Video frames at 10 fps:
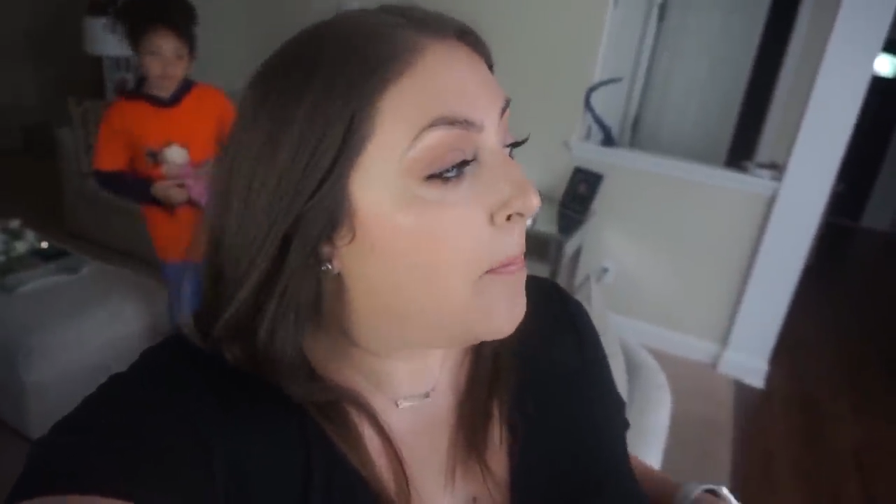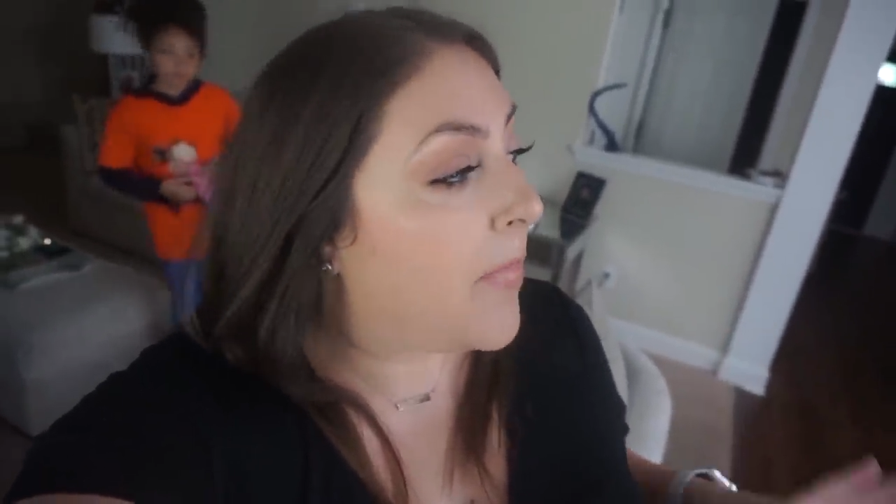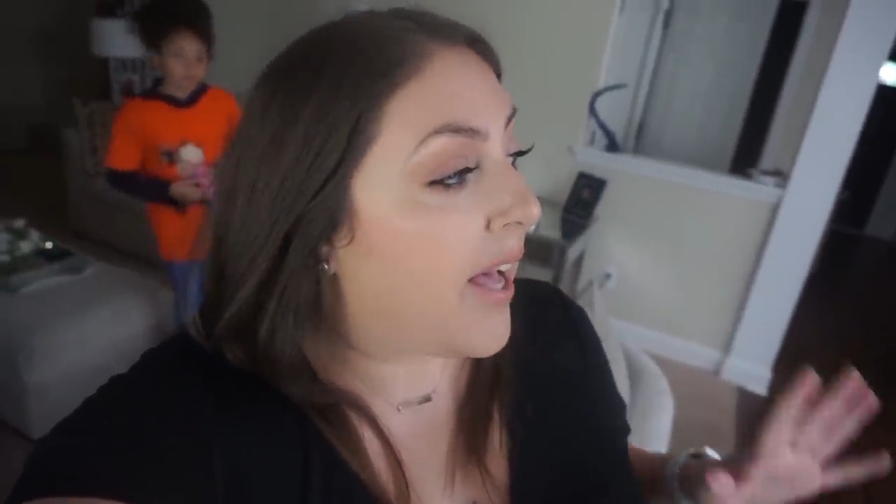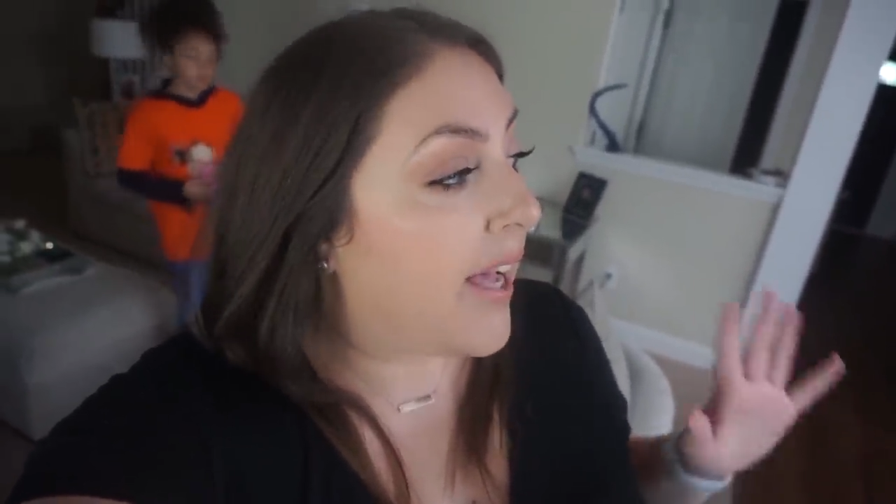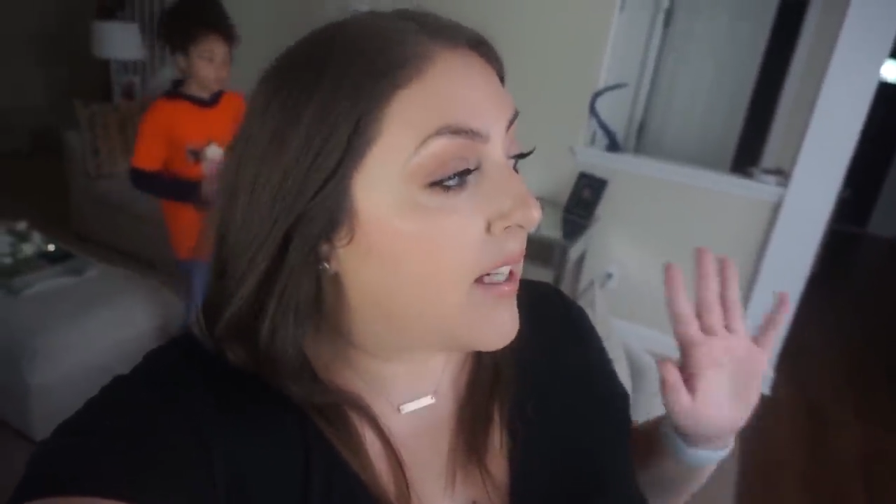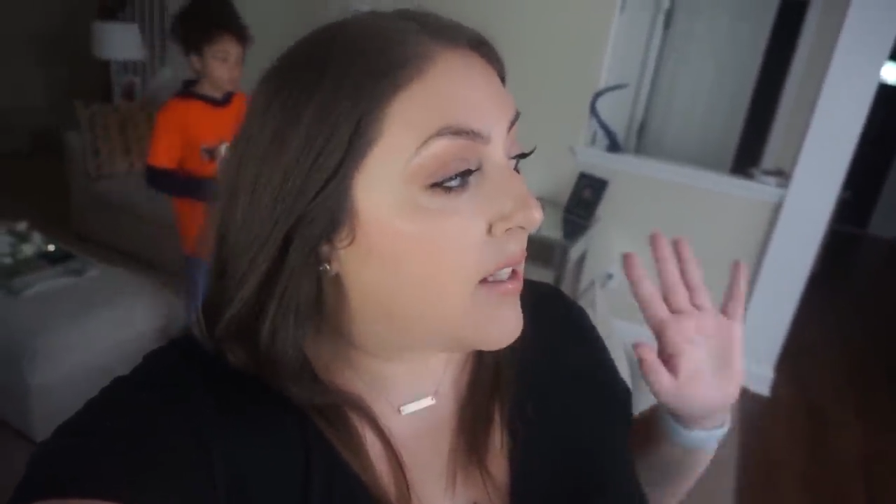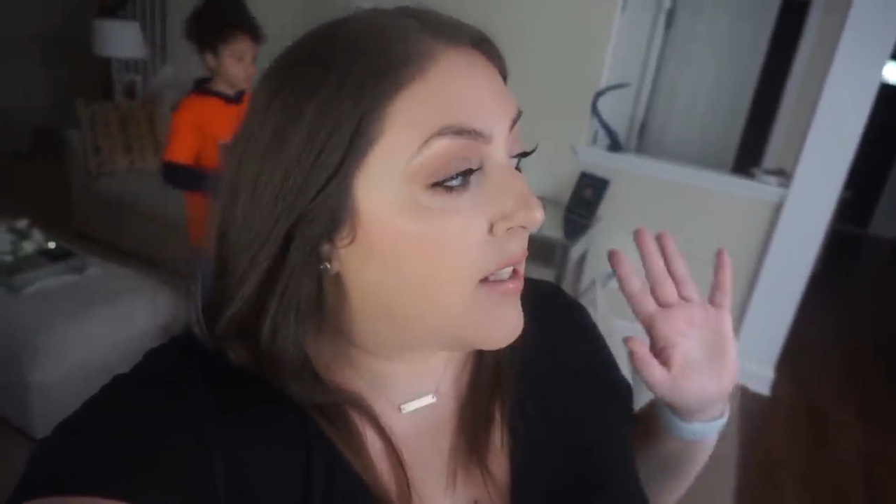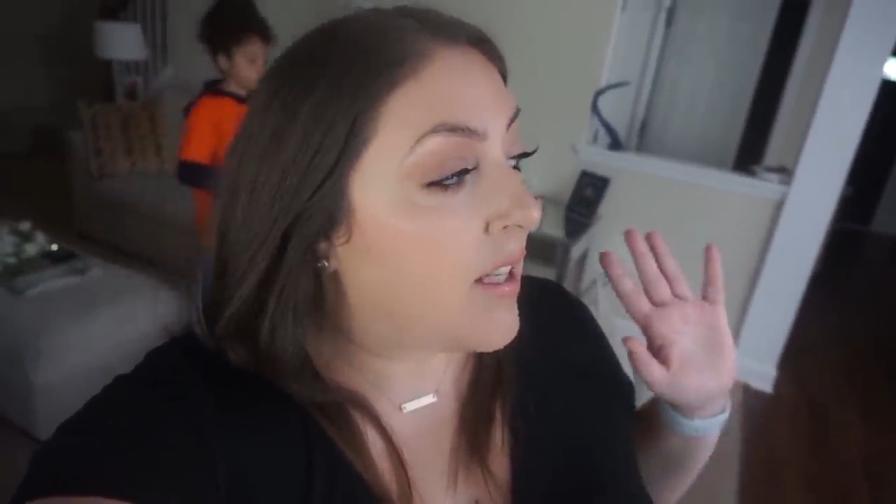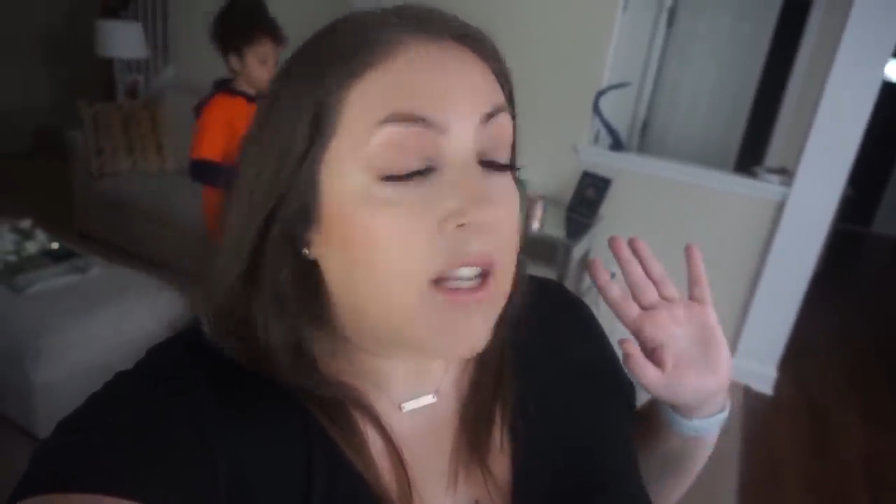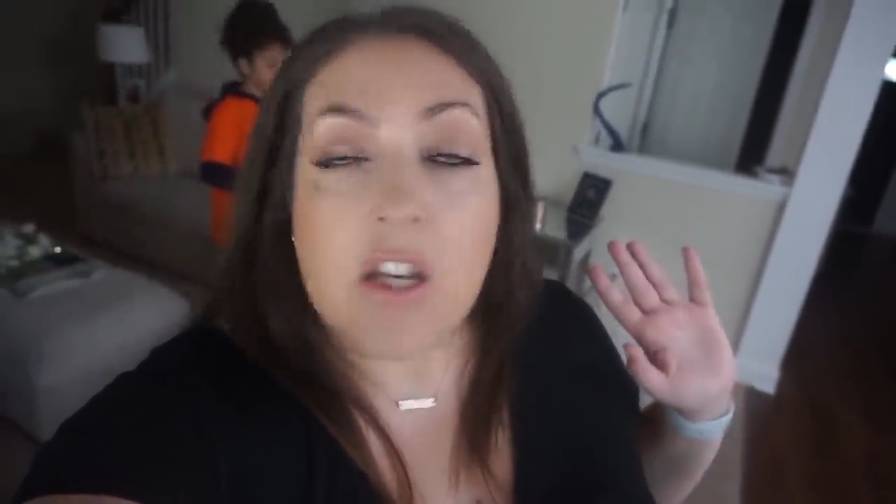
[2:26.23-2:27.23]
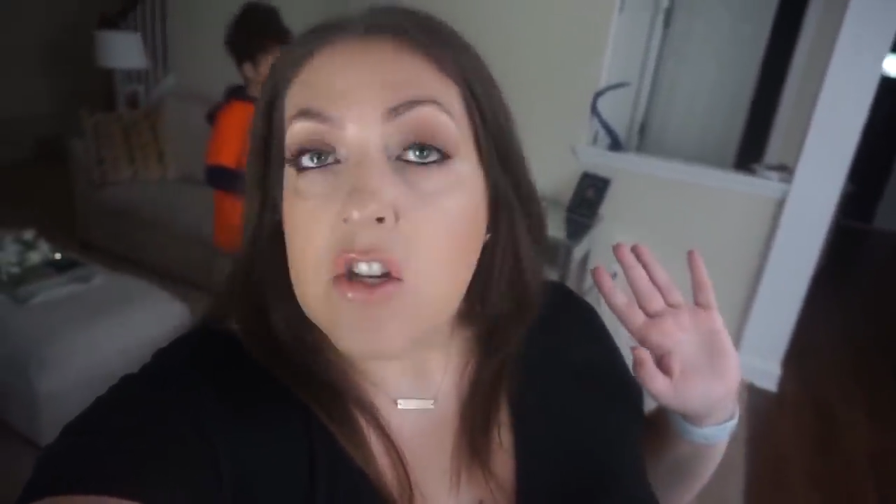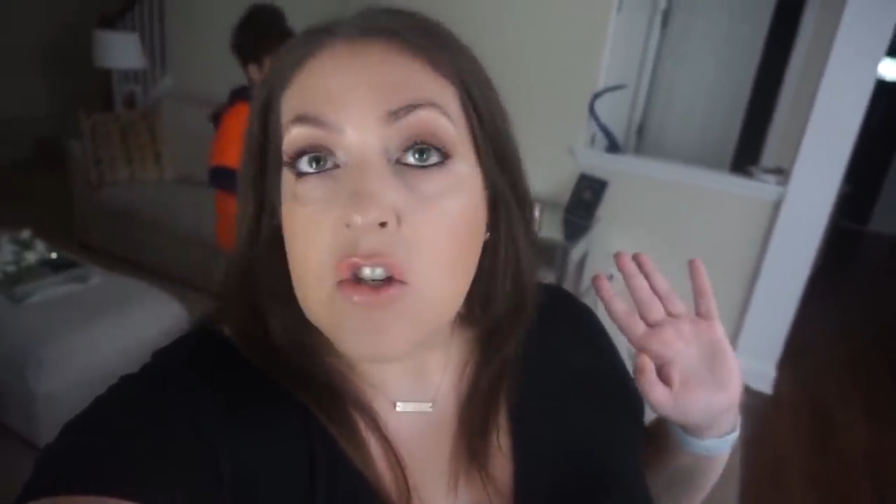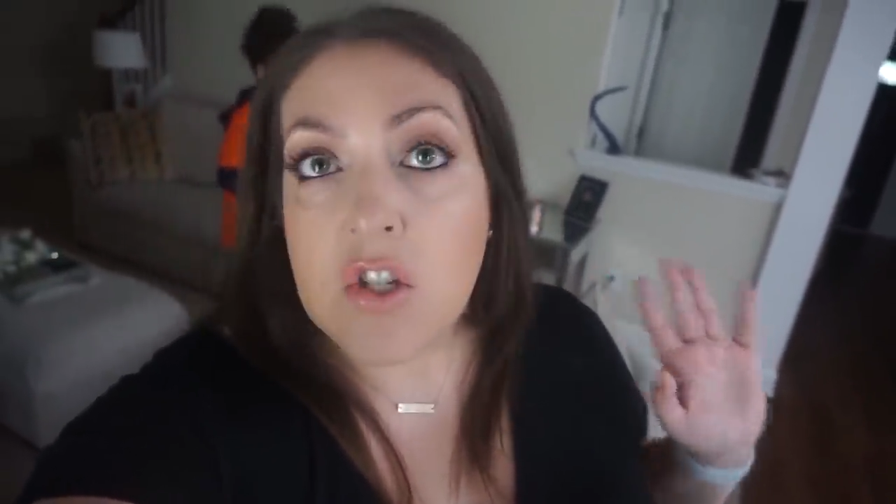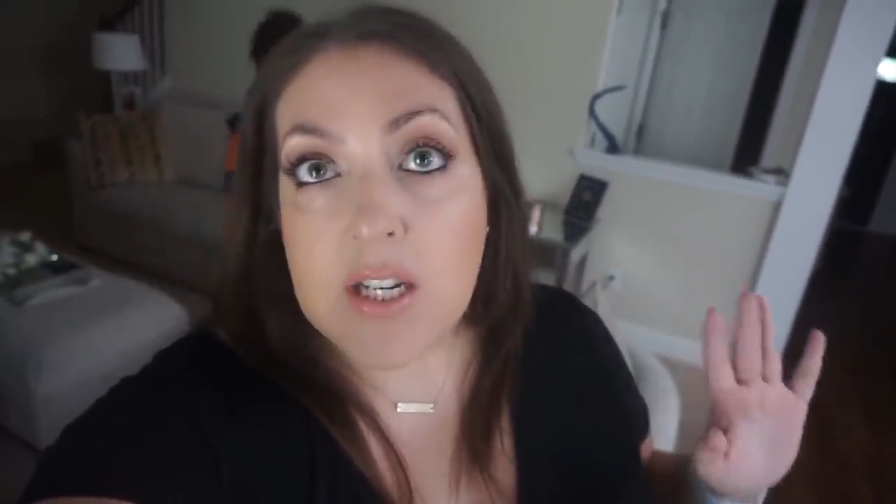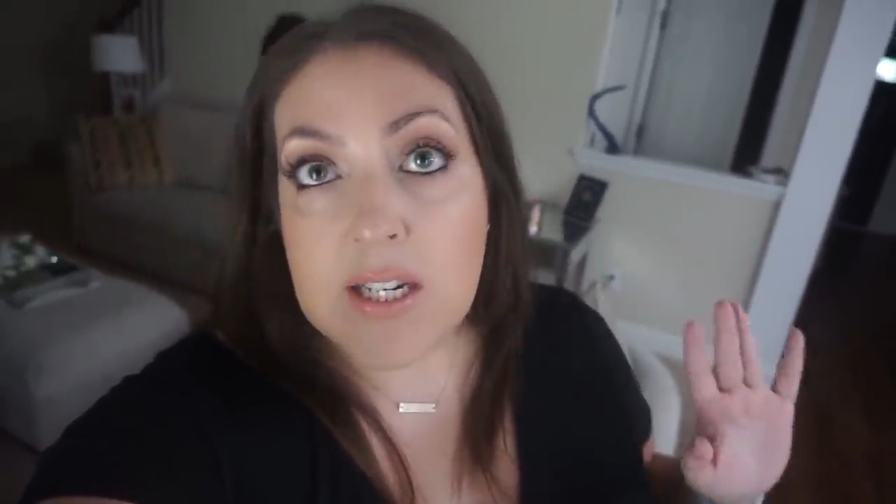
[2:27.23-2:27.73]
but
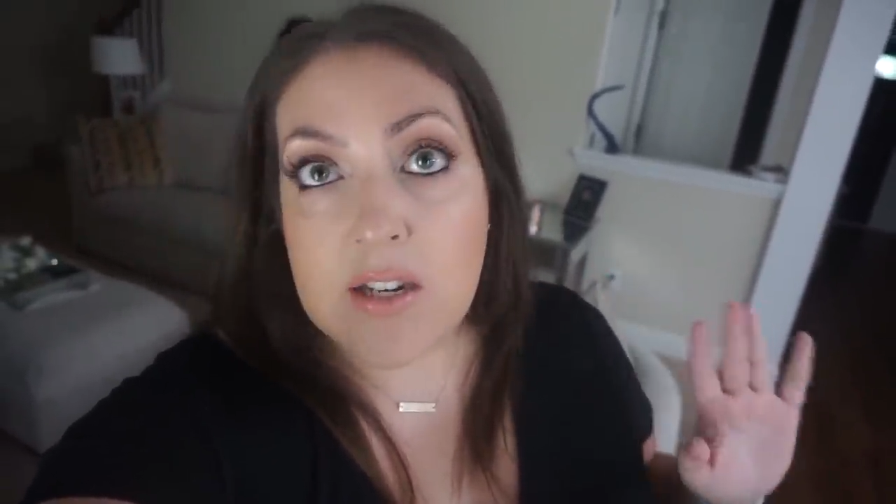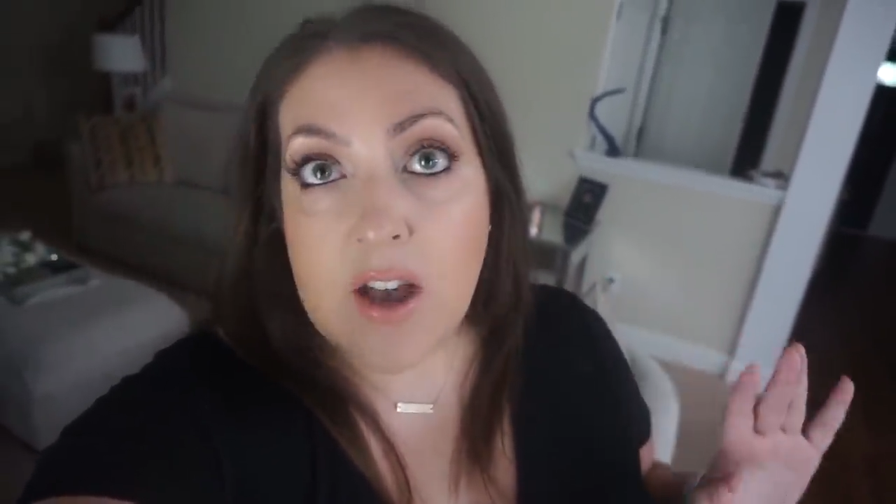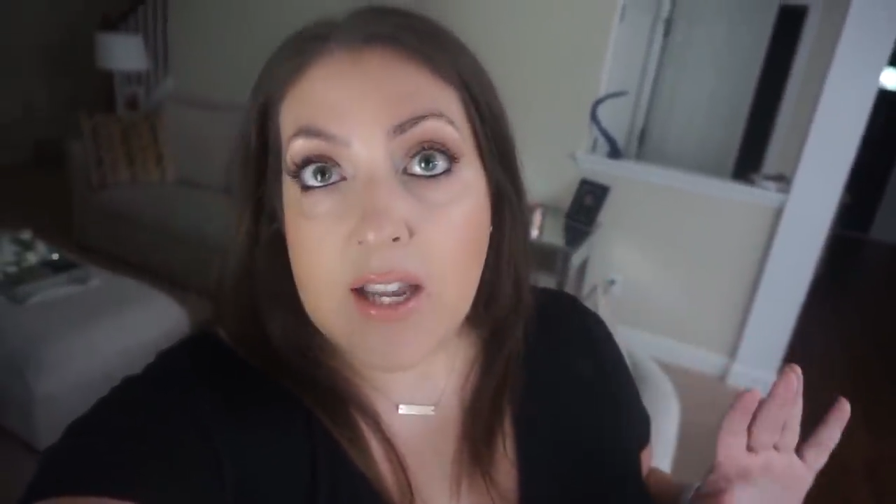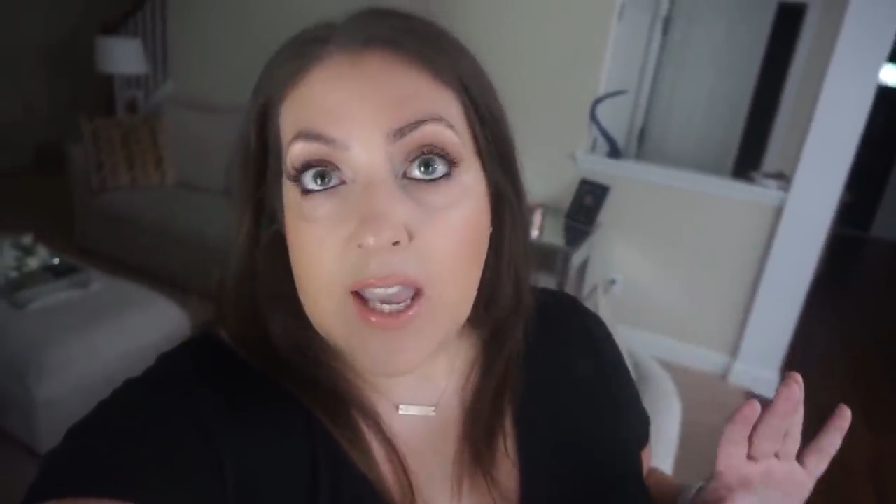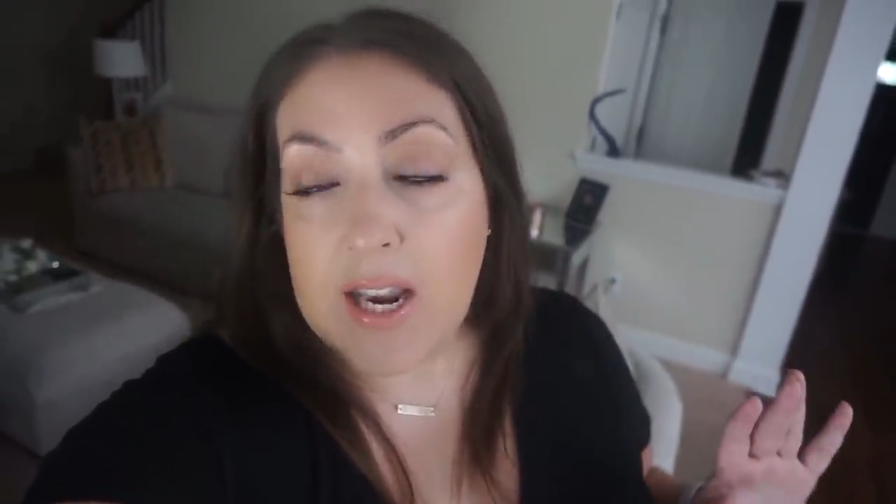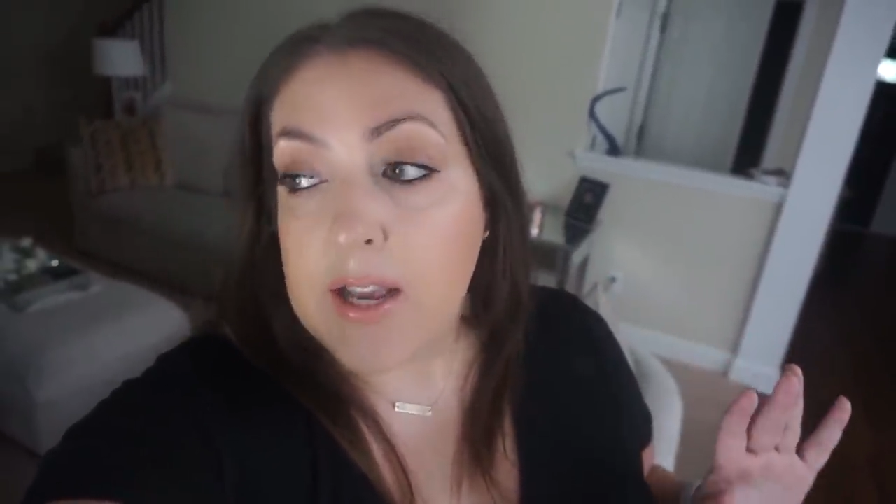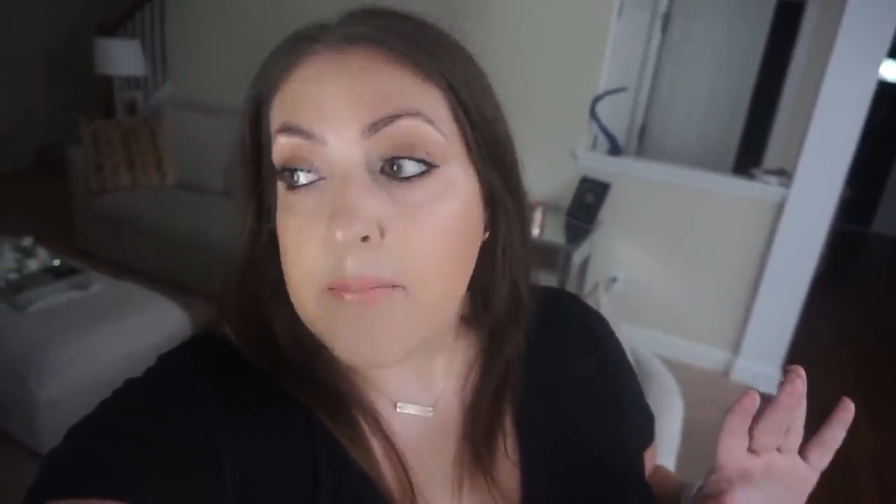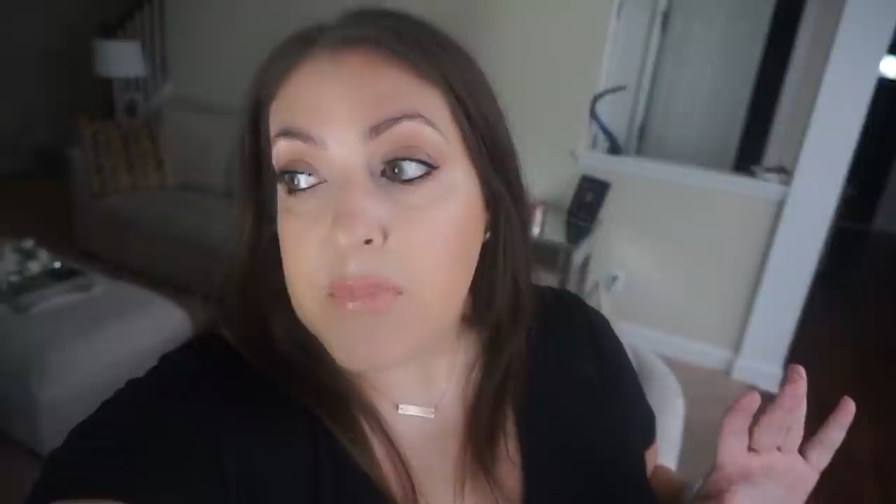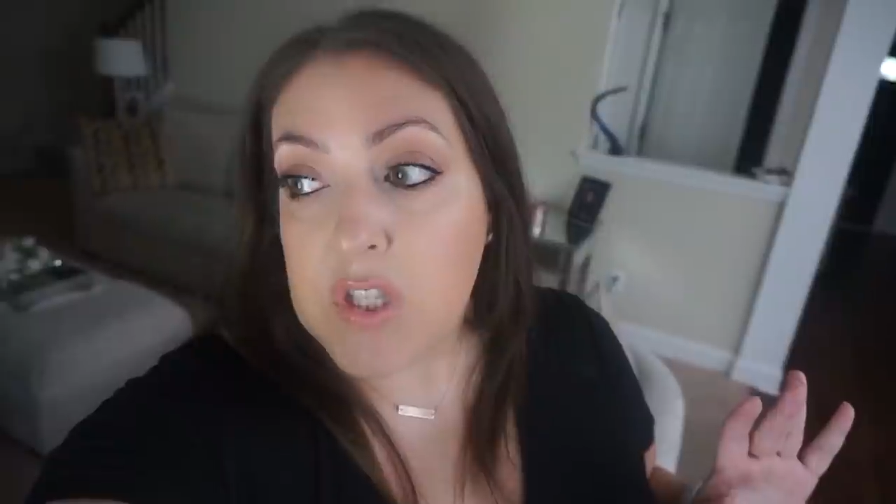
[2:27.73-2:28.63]
she did not get it.